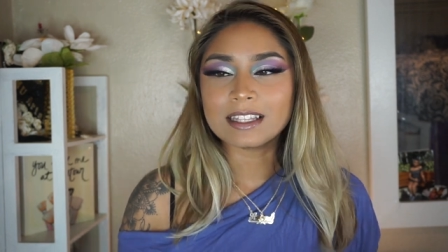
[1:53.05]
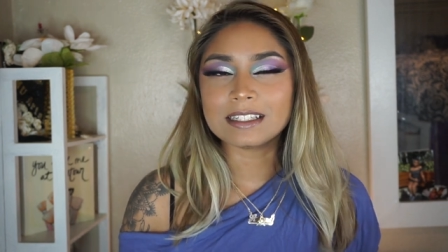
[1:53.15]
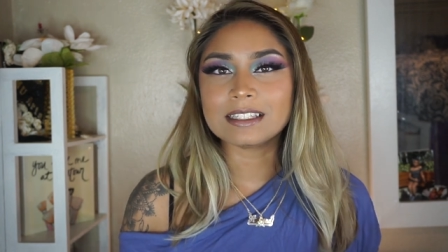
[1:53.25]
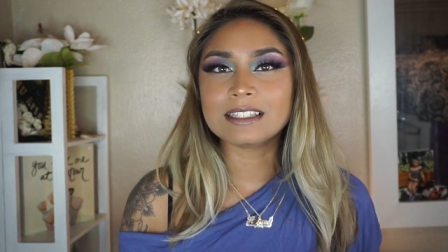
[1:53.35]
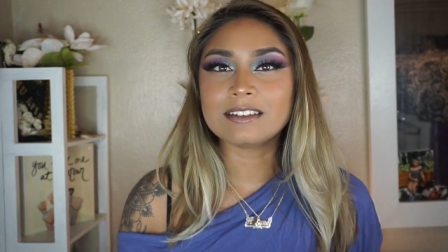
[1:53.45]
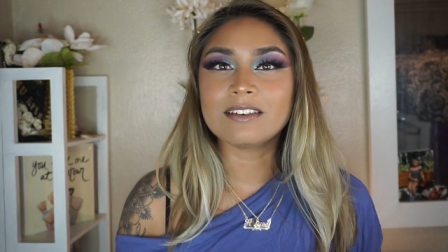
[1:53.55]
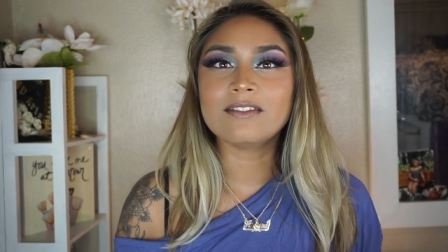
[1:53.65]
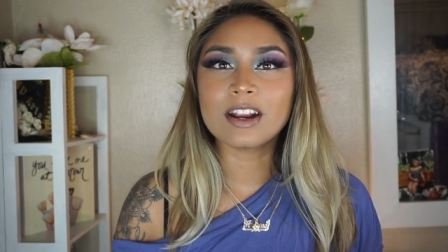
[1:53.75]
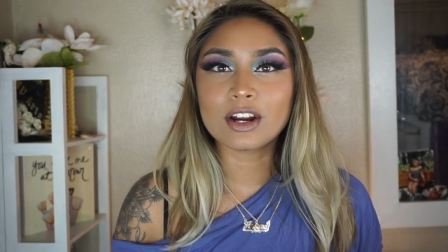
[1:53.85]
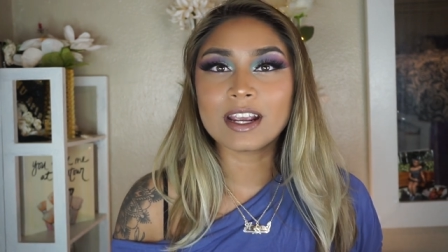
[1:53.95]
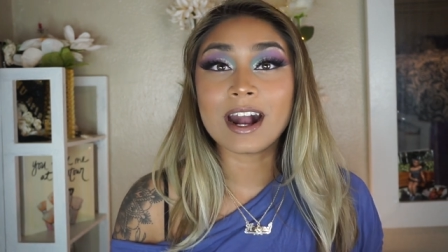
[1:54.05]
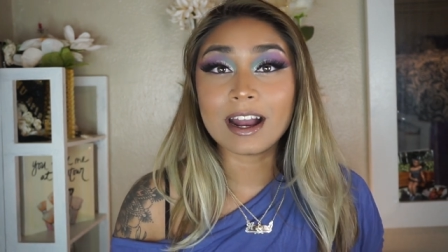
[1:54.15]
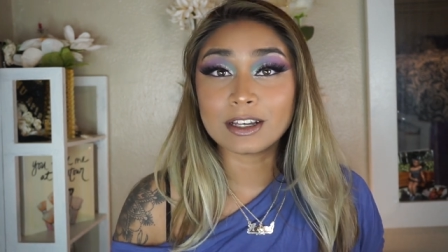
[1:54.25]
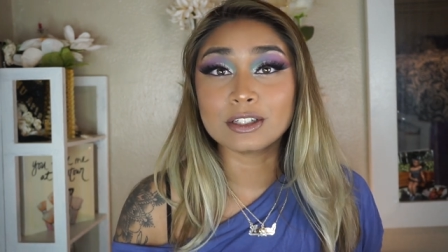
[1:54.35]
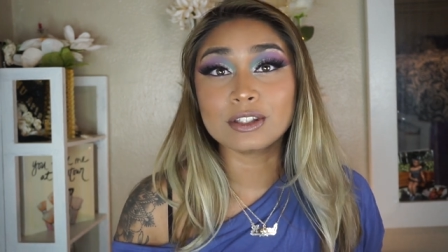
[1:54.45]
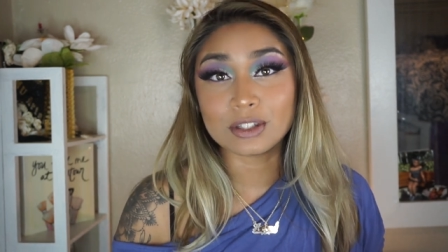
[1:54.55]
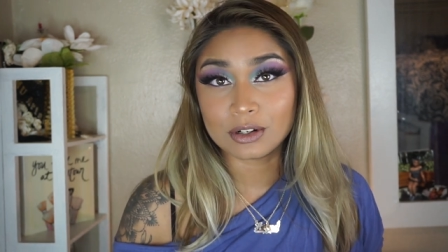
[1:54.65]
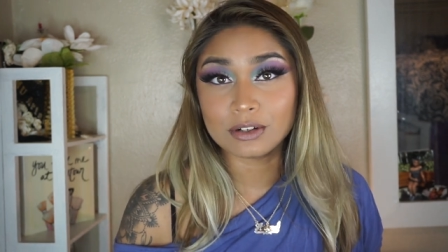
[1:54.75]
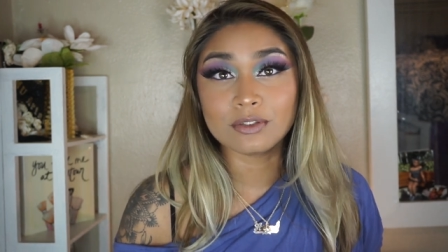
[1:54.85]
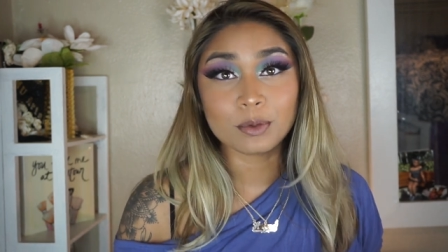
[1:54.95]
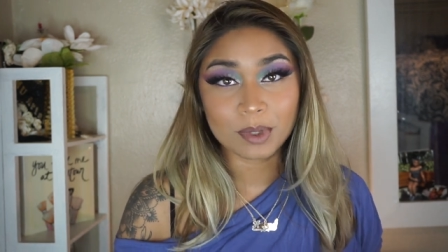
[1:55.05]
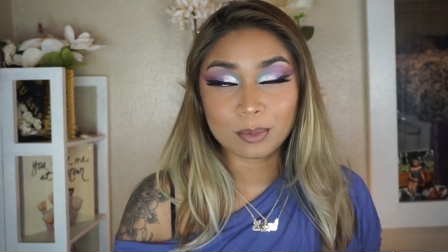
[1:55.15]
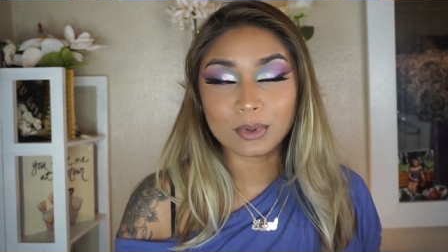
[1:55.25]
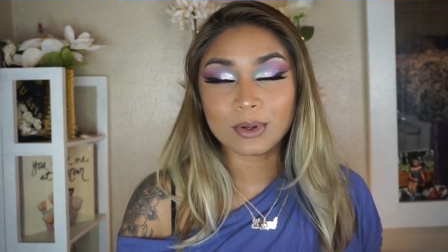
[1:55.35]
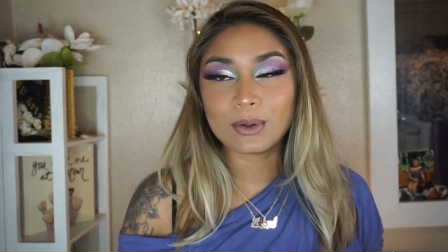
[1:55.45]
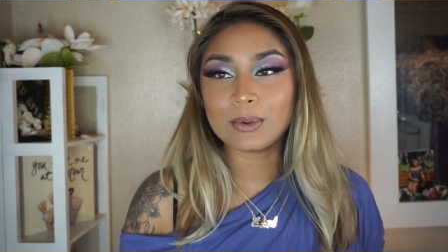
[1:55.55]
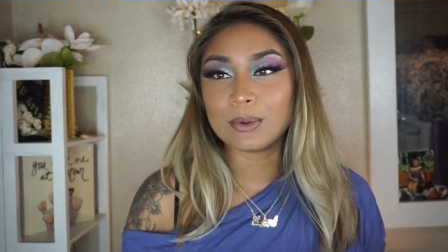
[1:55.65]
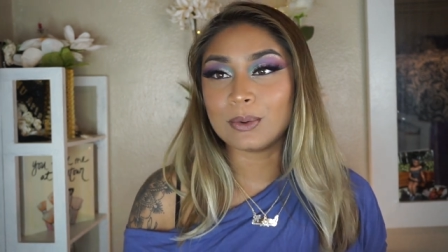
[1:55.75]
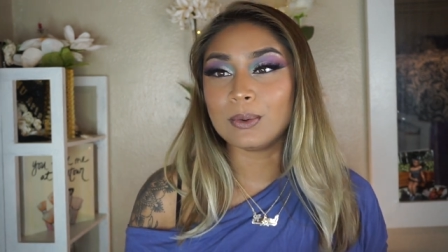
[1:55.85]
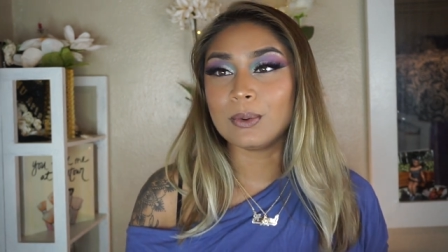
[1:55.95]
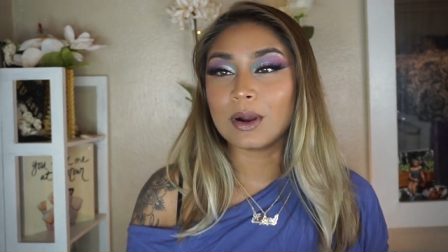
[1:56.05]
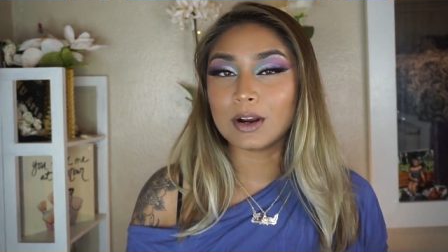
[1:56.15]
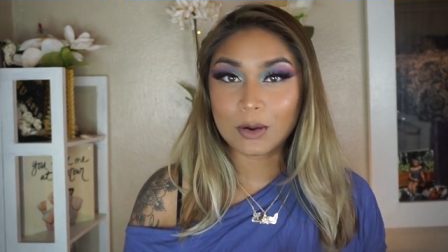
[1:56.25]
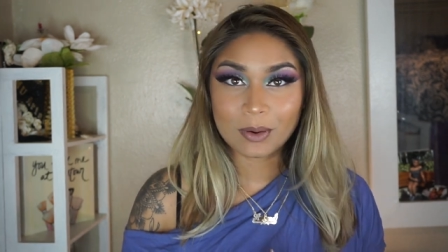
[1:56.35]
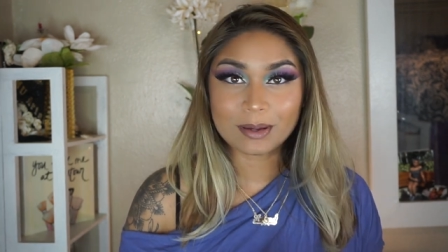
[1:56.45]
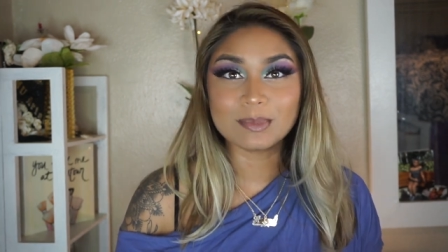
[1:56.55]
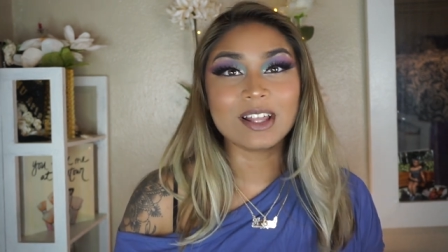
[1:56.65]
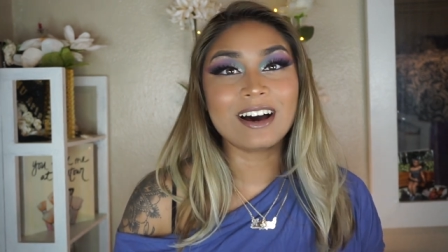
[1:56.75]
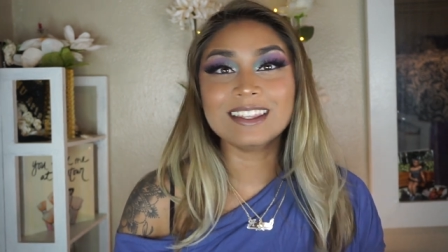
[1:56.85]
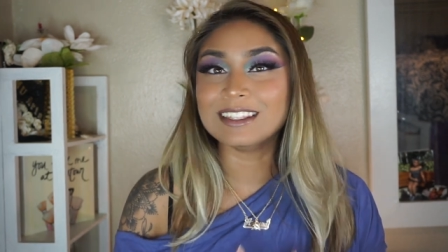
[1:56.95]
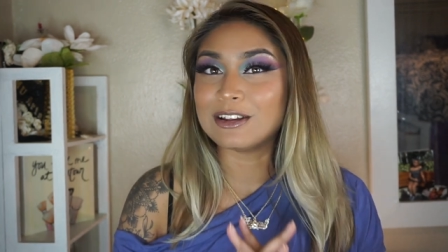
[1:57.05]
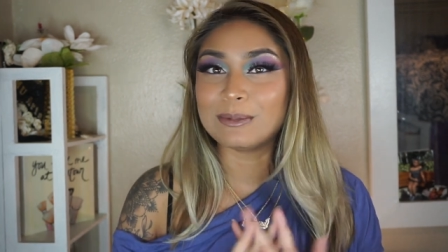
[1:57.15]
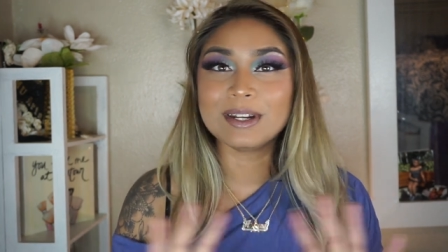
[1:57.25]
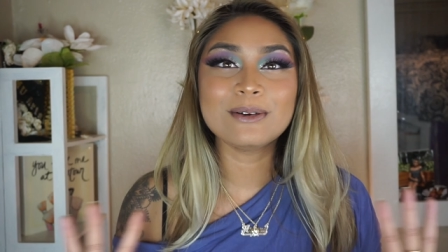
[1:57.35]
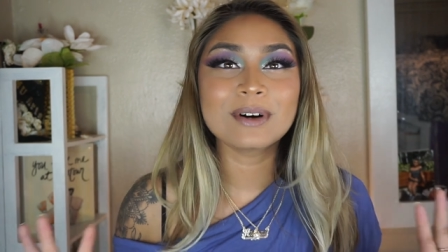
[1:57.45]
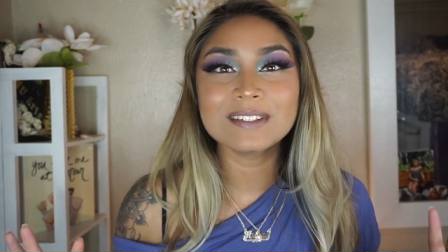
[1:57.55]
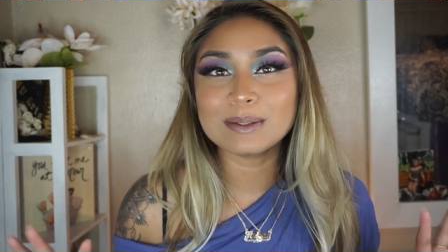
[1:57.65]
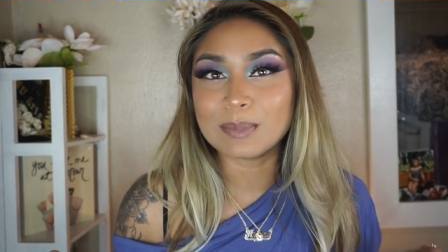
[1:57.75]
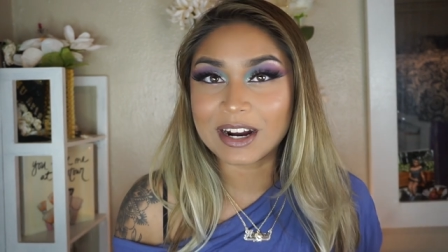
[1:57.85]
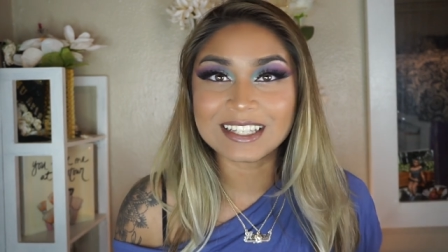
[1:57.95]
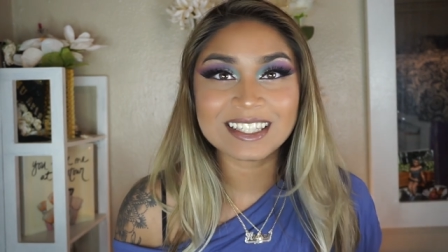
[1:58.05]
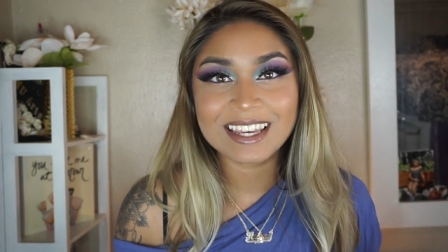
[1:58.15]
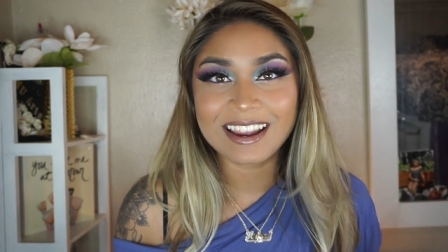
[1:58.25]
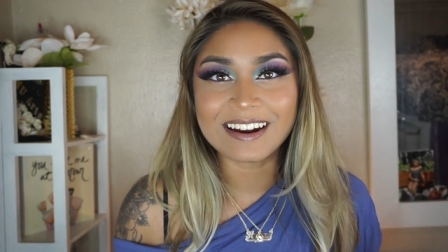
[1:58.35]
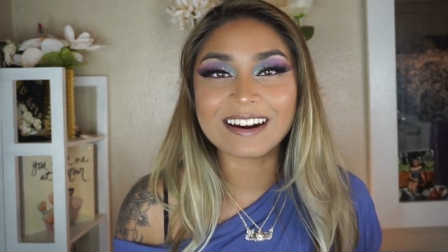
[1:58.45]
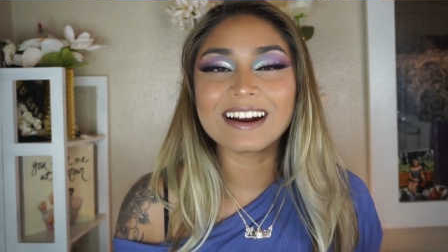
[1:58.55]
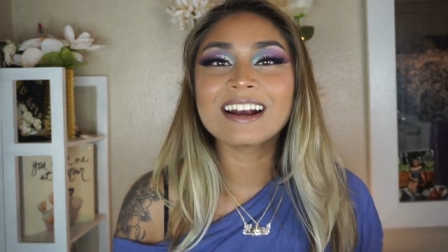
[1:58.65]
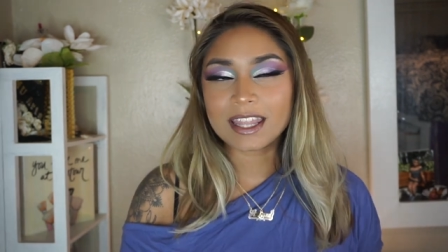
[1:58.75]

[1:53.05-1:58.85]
that is a very high concern for people who are going blonde. Nobody wants brassy hair.